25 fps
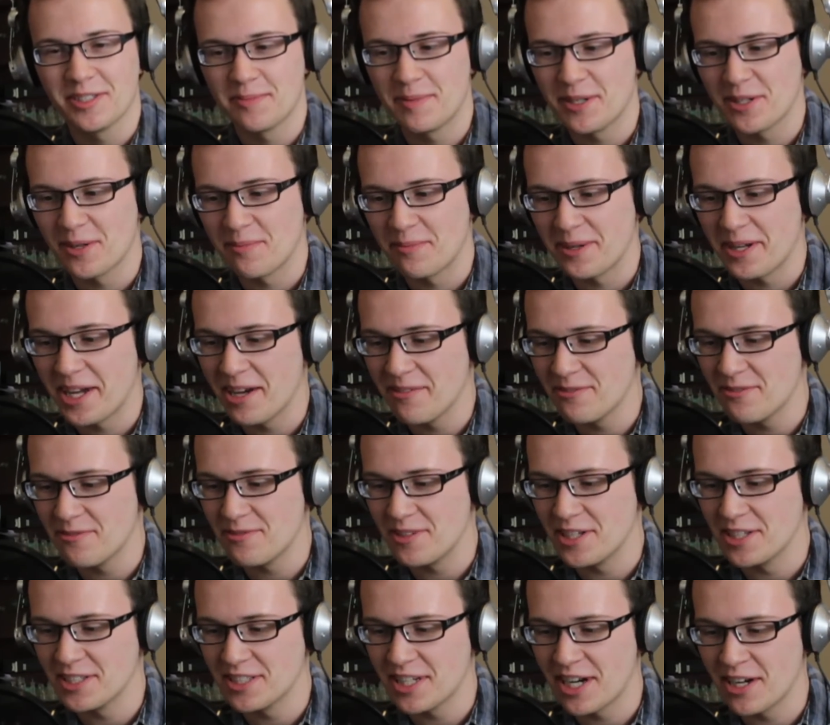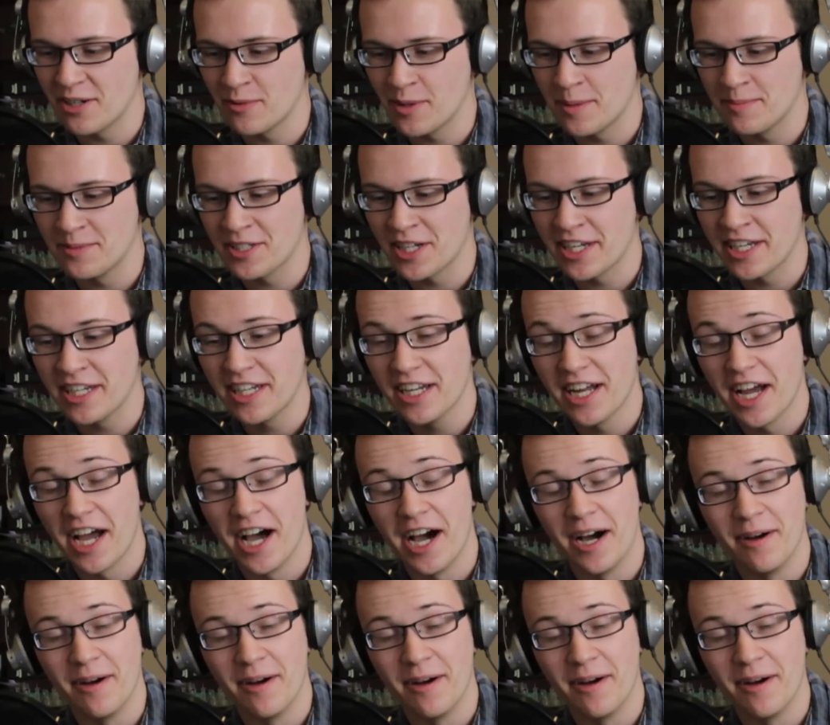I'll speak on behalf of the entire website,